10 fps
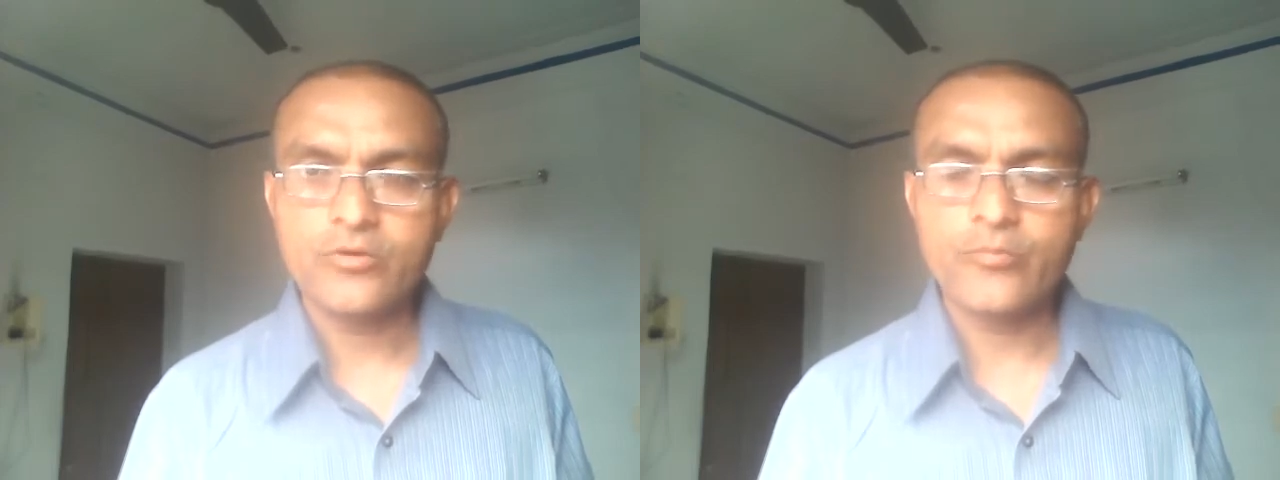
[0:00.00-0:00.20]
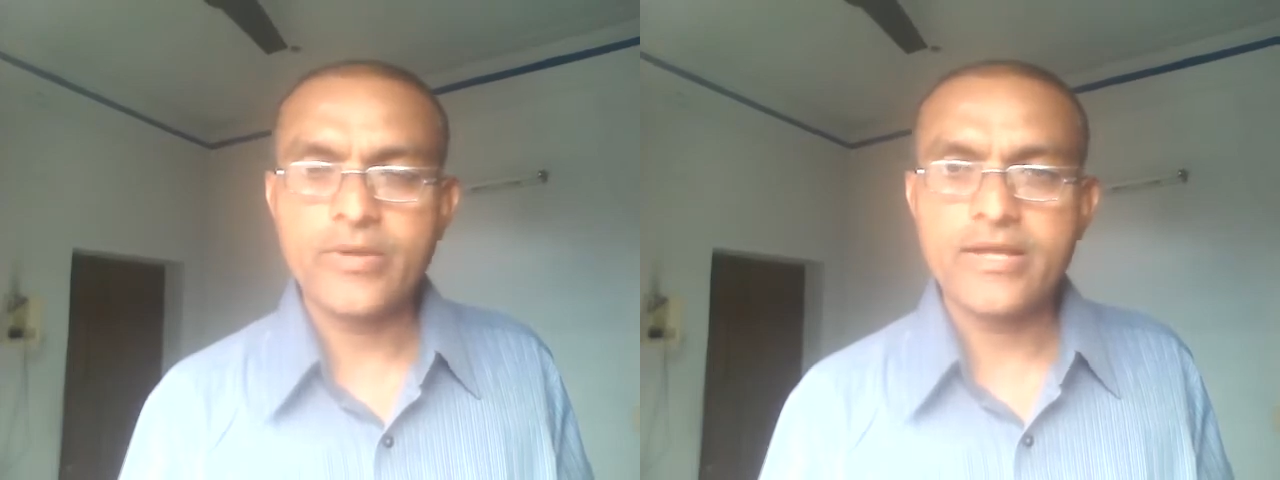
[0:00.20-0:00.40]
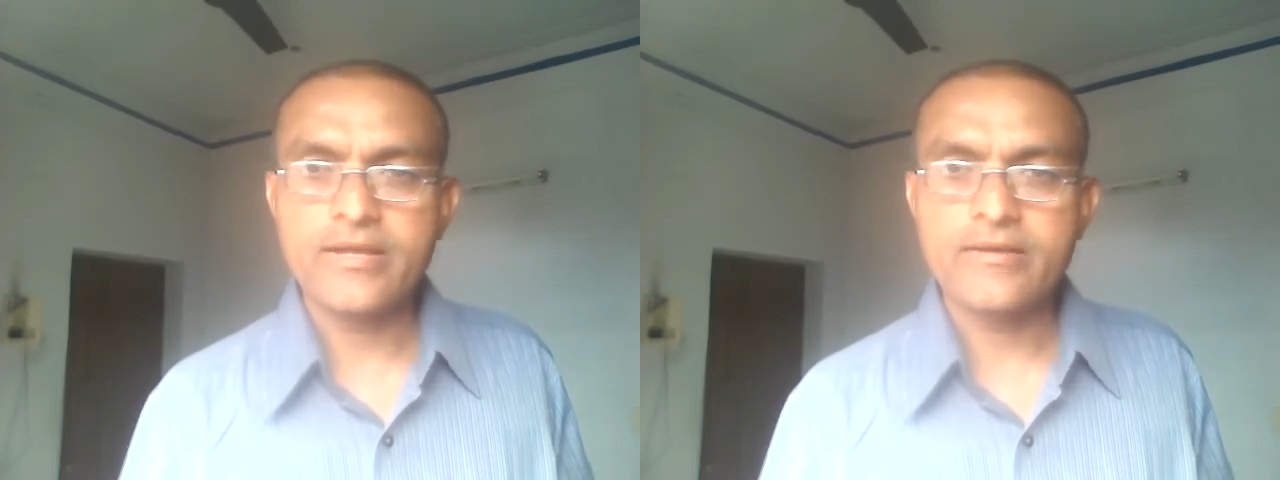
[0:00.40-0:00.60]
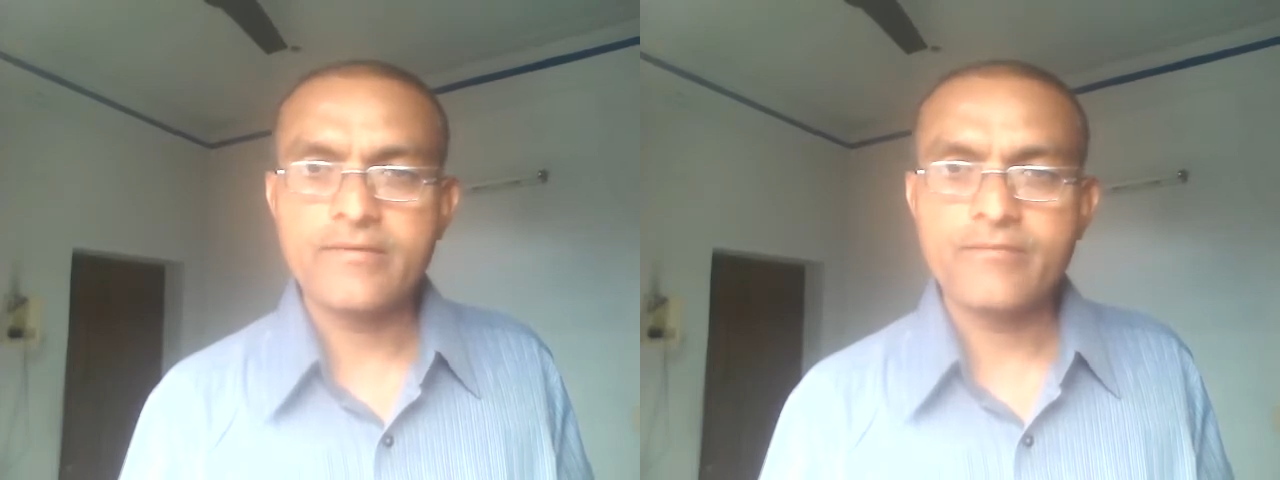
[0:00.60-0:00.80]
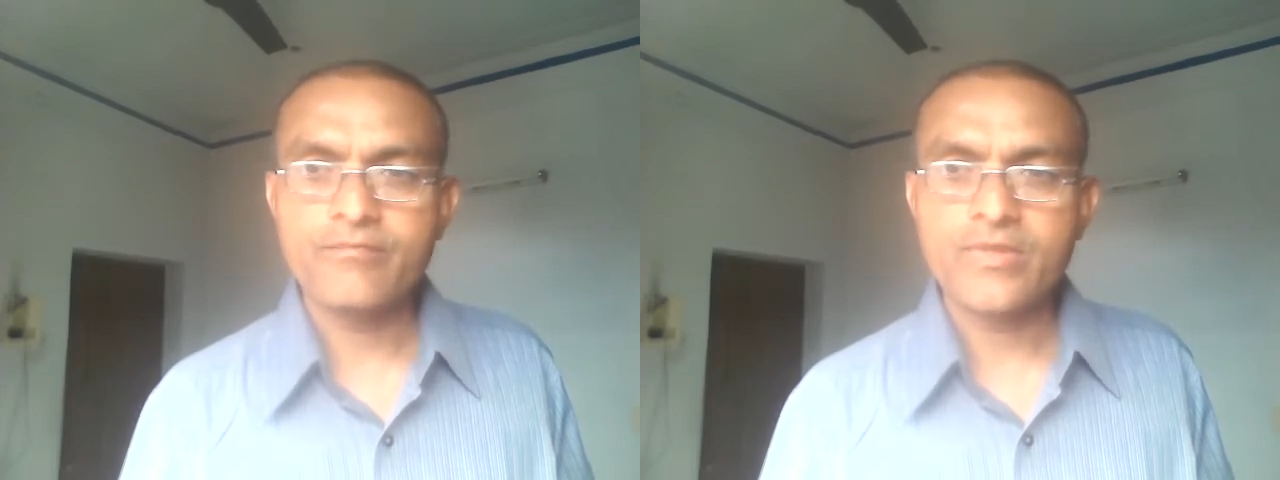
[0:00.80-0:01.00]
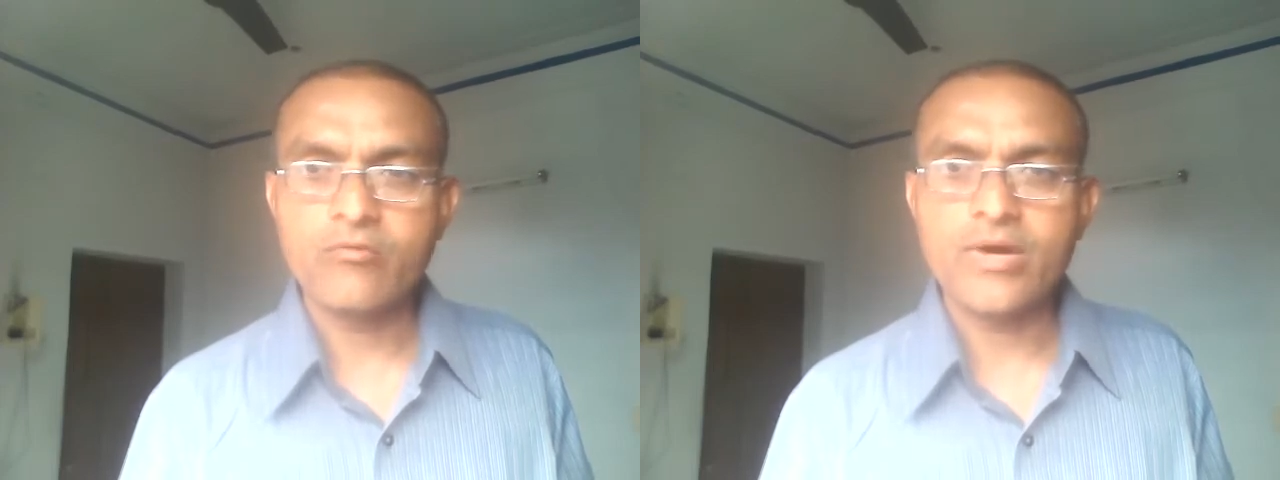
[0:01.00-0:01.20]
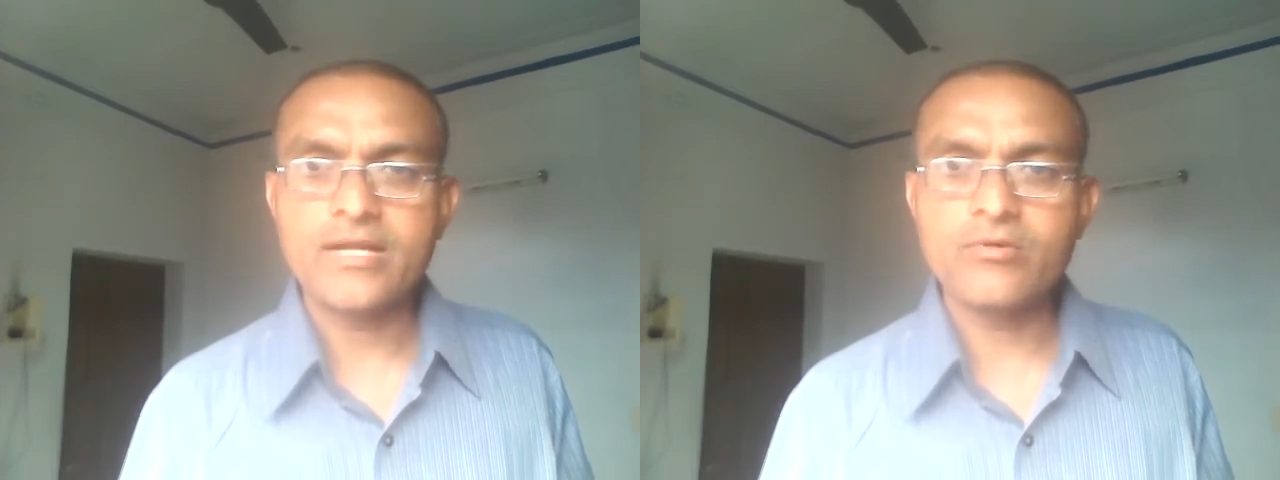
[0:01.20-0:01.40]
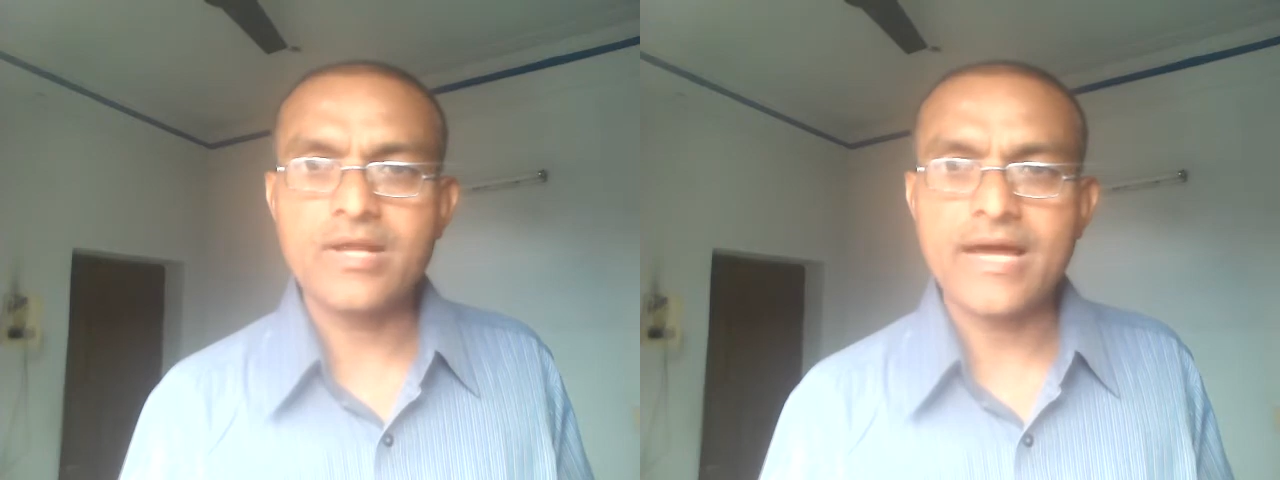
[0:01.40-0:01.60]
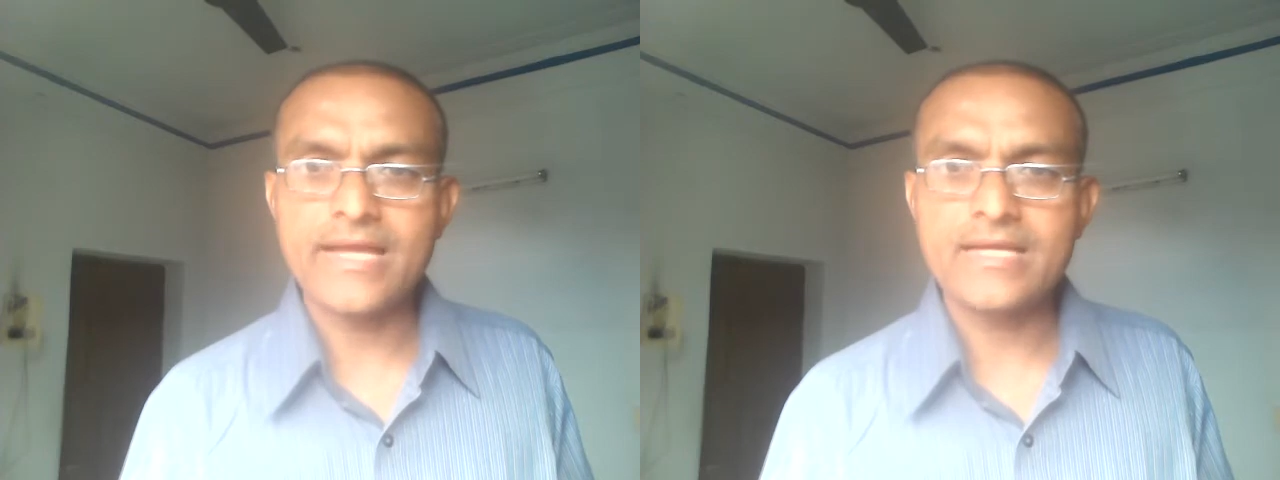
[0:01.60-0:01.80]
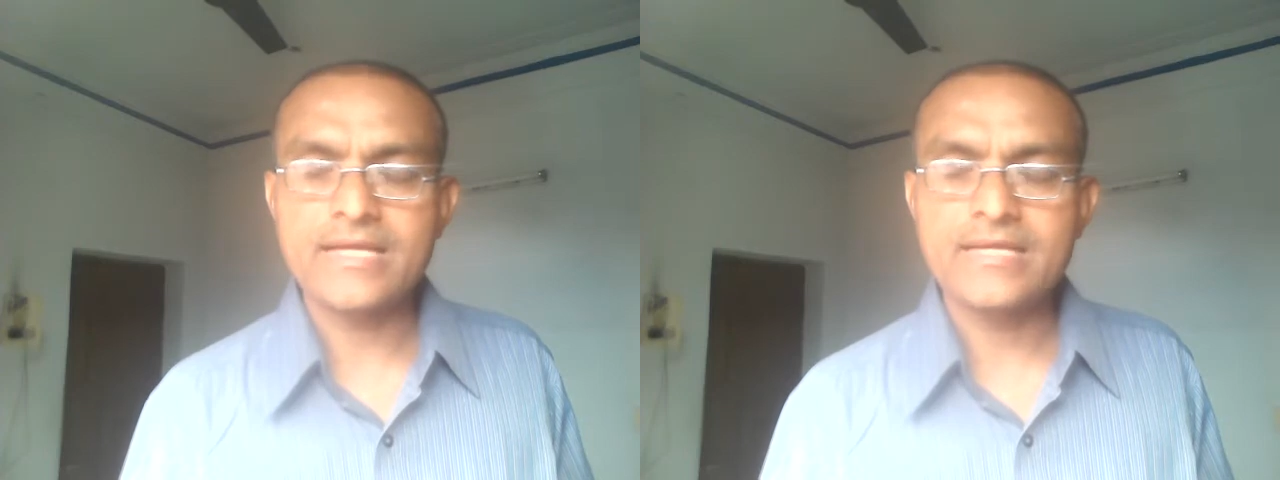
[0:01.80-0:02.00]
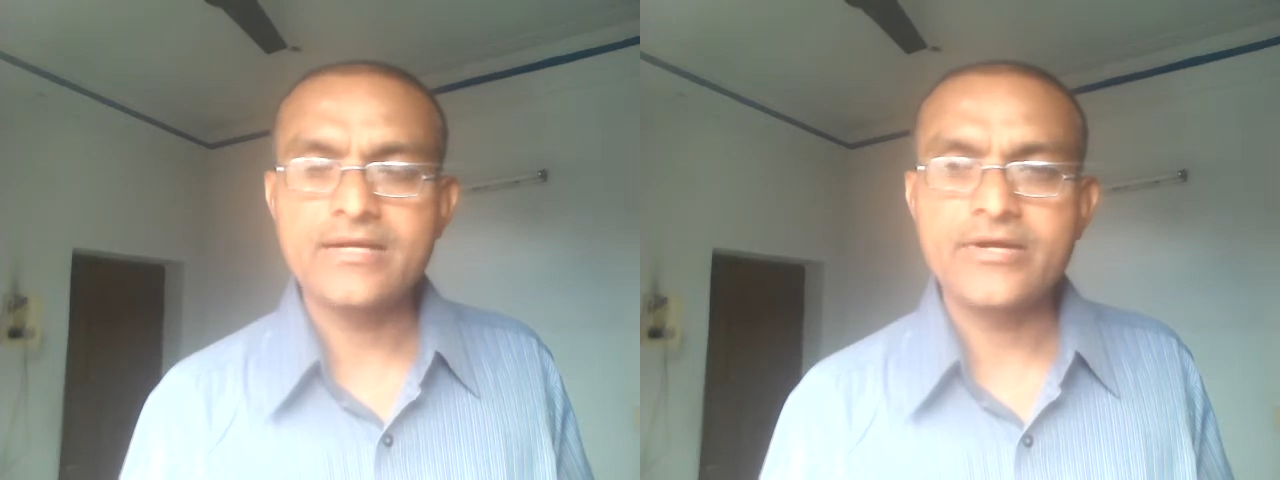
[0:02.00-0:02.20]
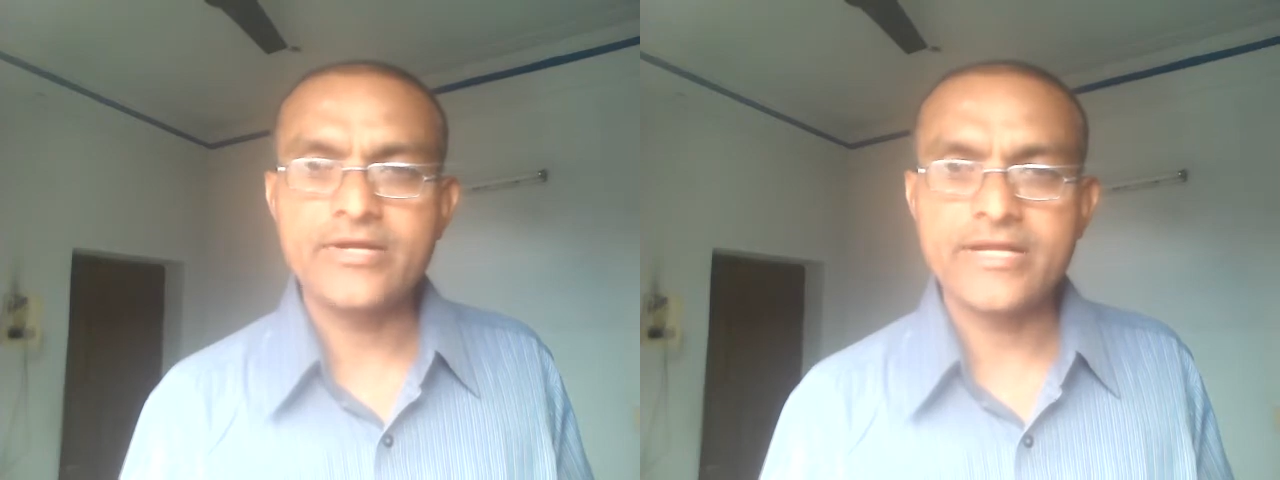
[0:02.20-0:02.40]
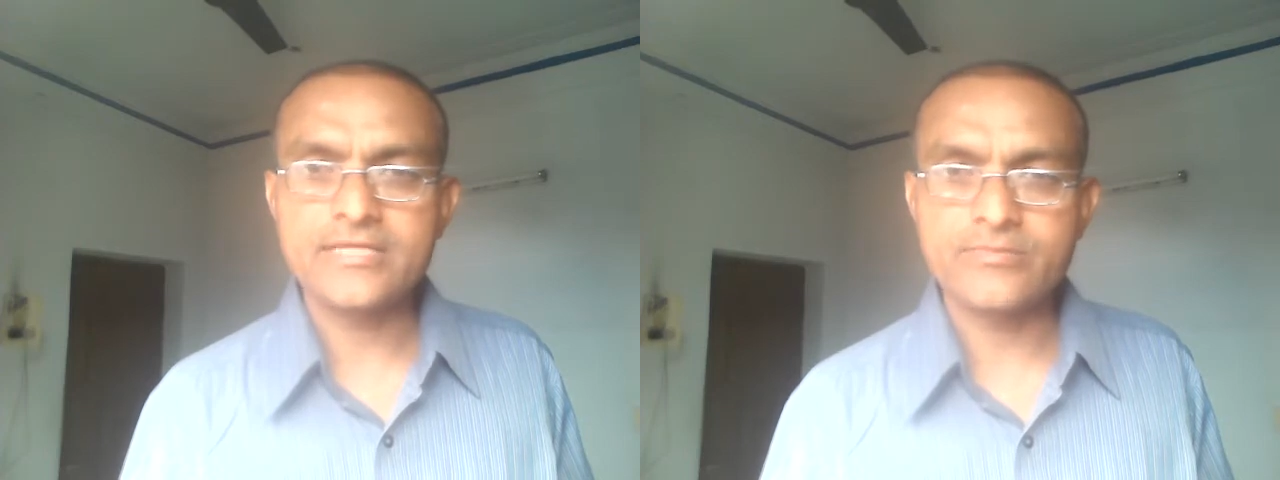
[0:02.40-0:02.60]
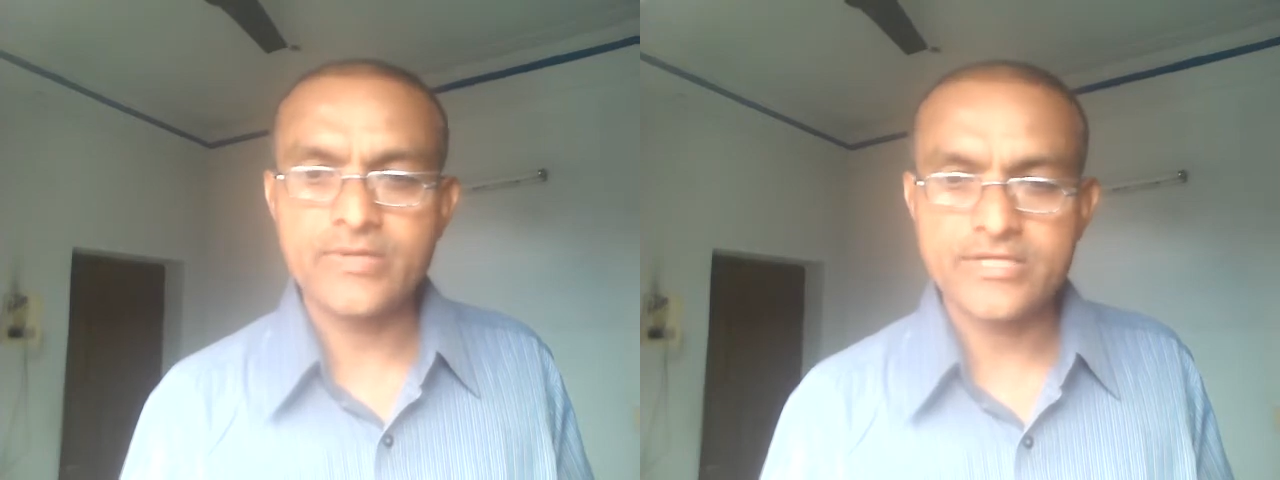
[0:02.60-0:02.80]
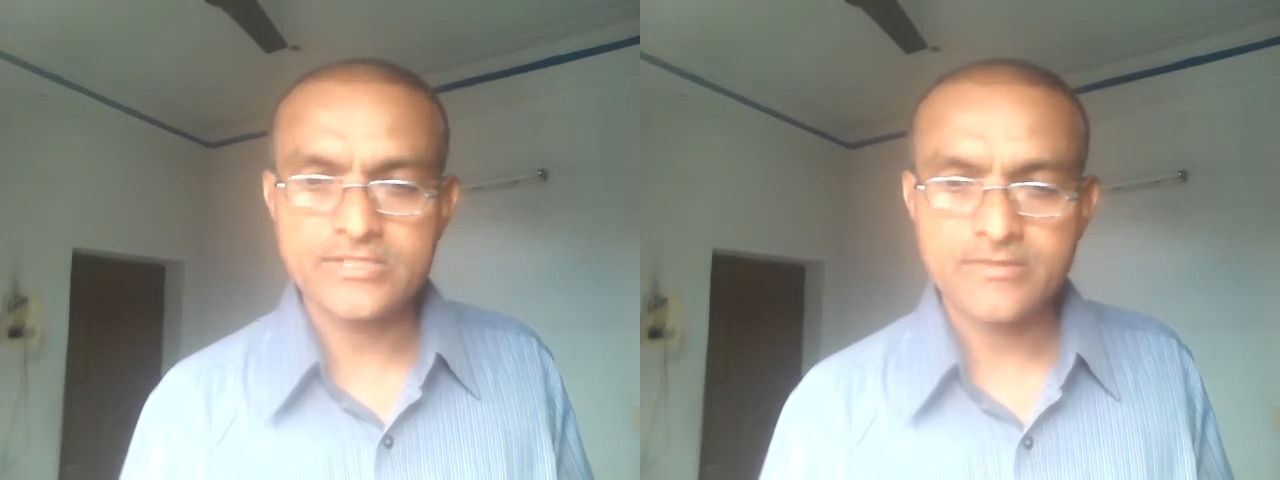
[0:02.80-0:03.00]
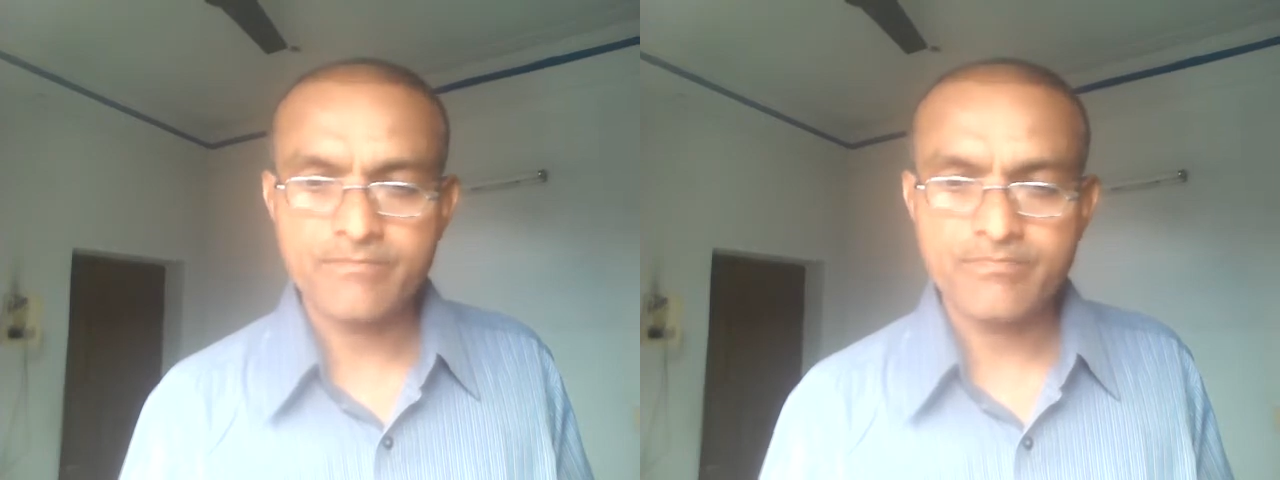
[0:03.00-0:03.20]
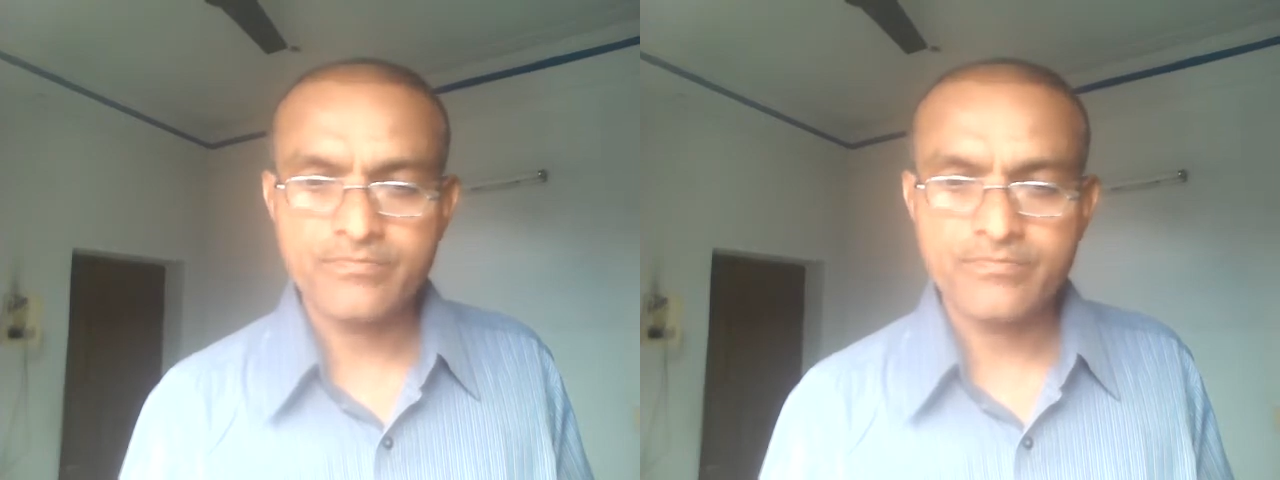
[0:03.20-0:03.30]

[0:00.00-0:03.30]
to pay whatever hike takes place,